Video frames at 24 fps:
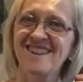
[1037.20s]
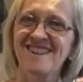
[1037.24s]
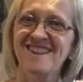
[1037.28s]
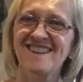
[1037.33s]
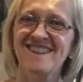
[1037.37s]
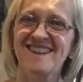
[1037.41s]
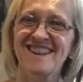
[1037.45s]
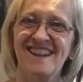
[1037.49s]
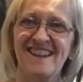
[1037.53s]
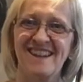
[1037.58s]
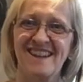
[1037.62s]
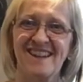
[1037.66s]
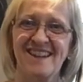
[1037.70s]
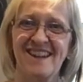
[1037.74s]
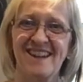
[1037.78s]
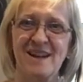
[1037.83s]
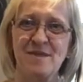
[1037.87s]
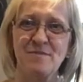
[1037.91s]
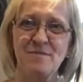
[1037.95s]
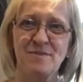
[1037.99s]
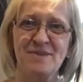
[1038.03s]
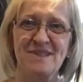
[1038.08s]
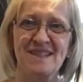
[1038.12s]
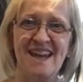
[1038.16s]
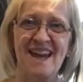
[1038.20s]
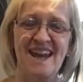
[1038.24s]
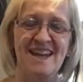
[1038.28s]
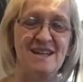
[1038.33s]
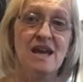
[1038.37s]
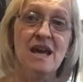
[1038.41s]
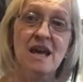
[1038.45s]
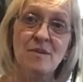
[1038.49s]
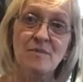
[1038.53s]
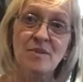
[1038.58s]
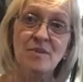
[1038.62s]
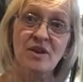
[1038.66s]
little glimpse ahead,
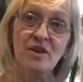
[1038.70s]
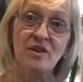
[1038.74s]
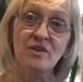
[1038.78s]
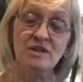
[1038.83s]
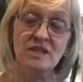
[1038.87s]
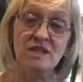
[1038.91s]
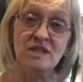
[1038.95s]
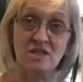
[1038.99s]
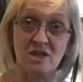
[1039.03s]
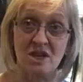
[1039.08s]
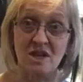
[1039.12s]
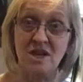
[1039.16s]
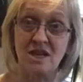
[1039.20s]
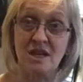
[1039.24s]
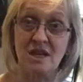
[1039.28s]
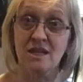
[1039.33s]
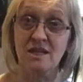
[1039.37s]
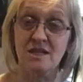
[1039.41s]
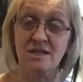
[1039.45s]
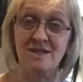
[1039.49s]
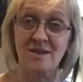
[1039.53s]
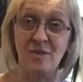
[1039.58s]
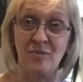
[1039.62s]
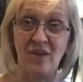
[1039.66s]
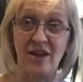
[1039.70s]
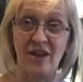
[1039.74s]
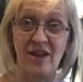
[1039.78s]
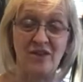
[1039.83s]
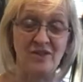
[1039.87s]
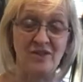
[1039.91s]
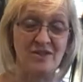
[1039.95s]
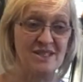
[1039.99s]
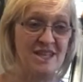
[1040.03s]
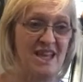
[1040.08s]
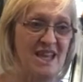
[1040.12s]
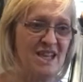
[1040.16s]
because it's turning into something else.